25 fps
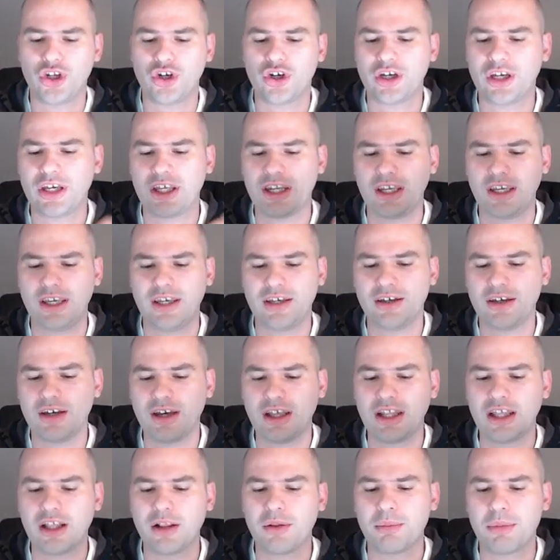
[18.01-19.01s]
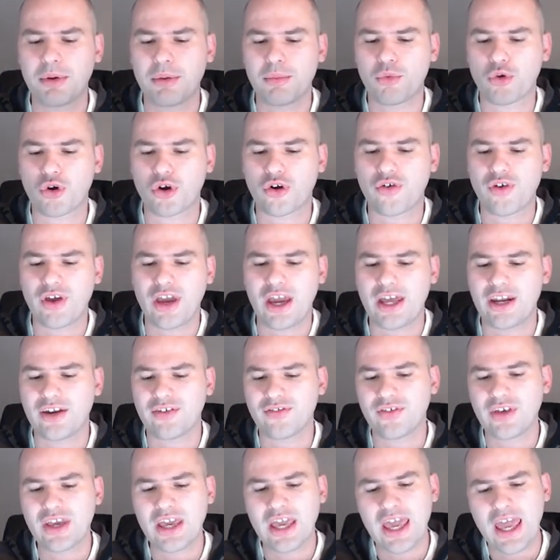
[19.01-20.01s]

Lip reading: getting a little bit more creative.